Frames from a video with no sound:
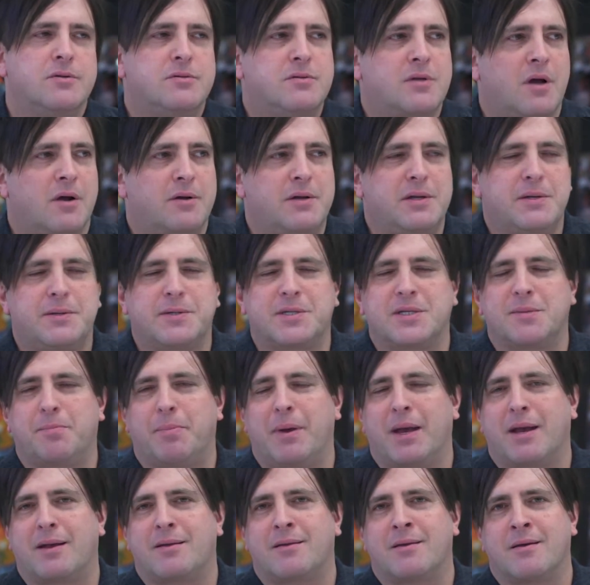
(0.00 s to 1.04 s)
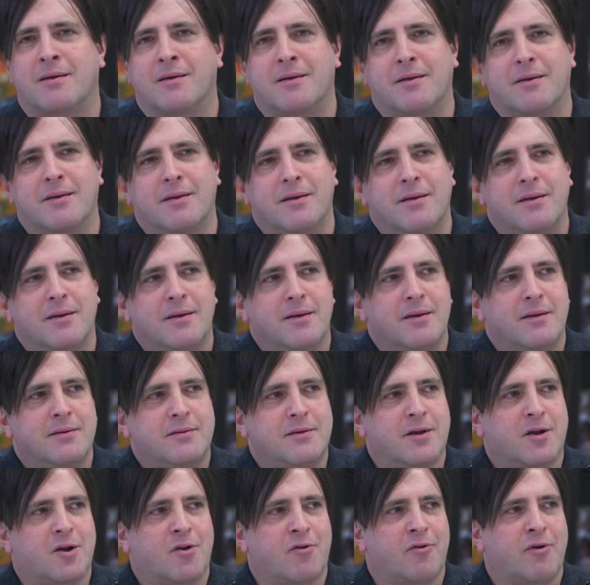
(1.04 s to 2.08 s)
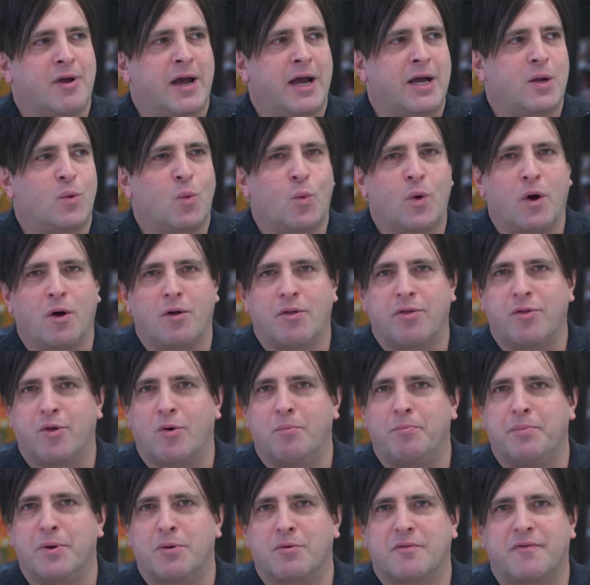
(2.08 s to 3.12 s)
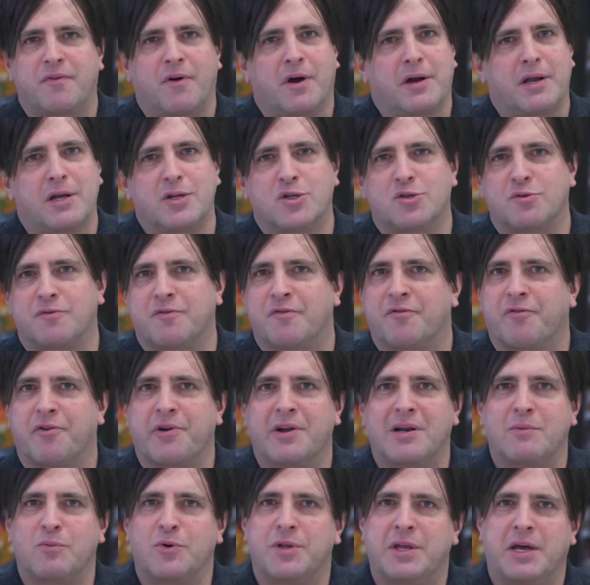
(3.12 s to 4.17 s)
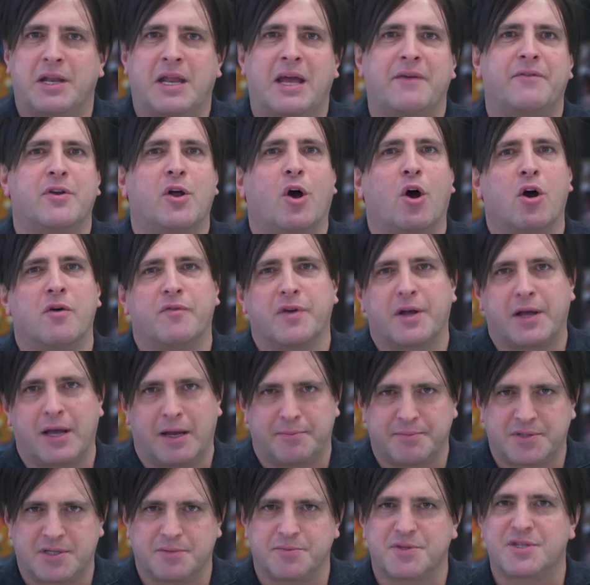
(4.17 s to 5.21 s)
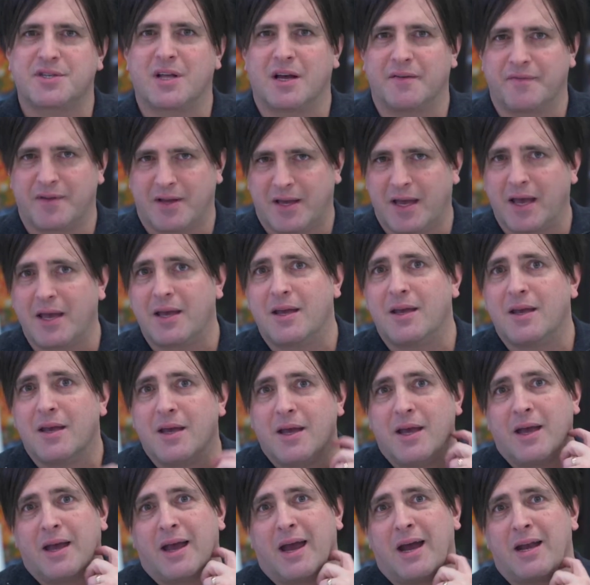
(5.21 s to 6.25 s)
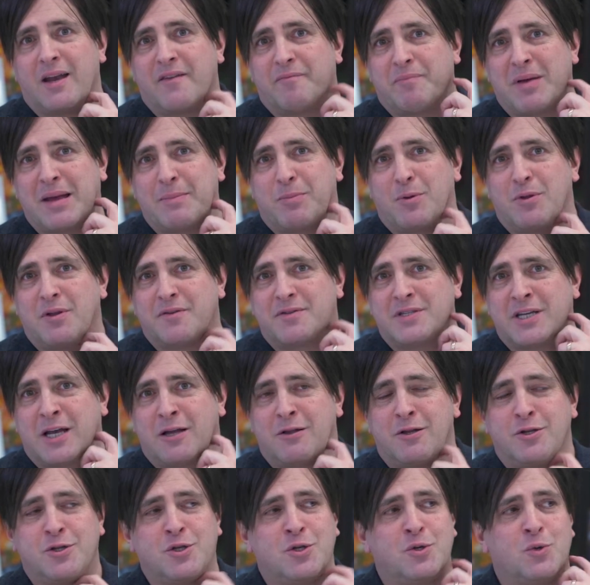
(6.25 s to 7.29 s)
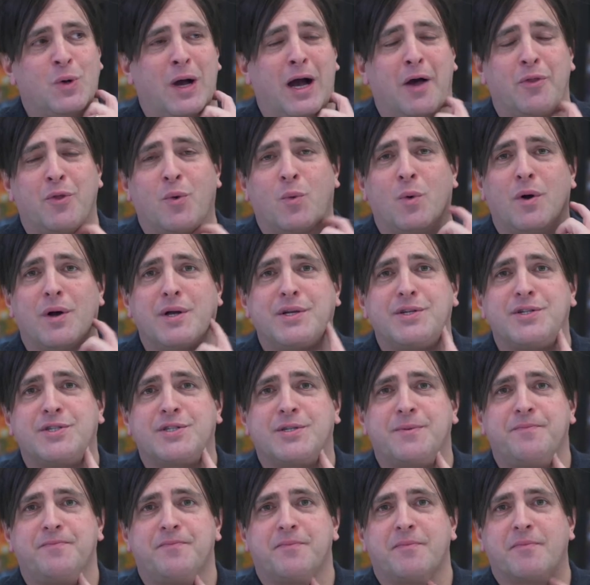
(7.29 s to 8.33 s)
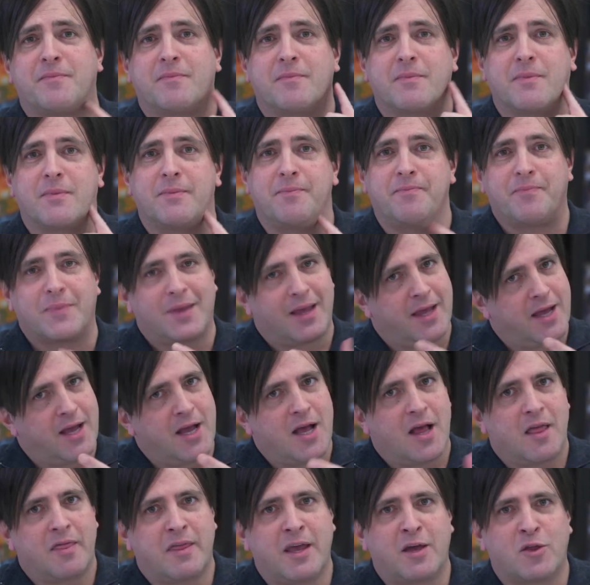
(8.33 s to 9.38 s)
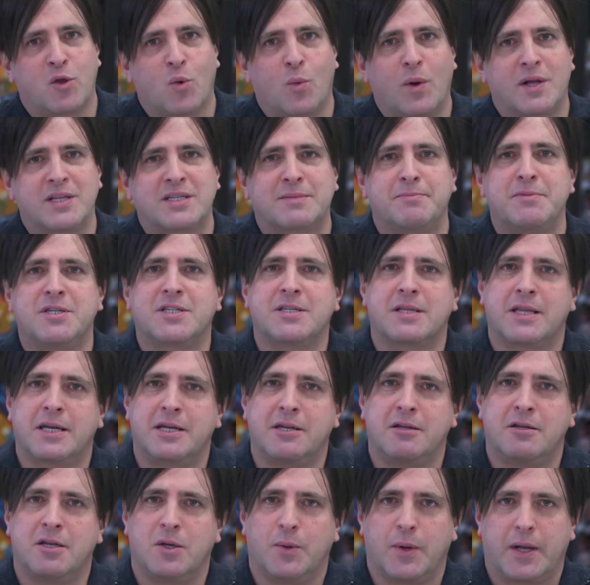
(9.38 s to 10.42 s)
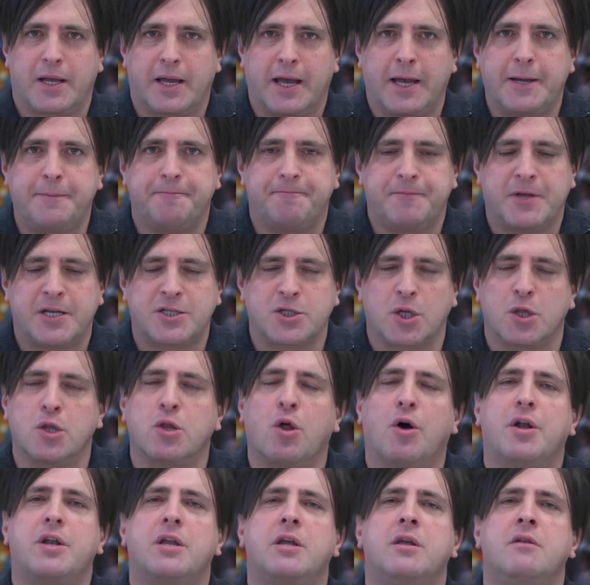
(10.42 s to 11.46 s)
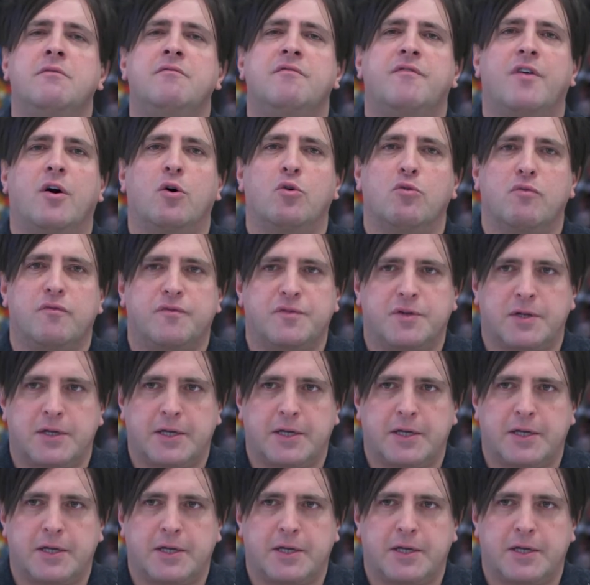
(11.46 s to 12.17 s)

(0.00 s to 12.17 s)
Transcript: Don't expect to create wealth or build financial freedom without having to overcome some stuff, okay? And if people are telling you otherwise, they're the ones misleading you, okay? There's a lot involved,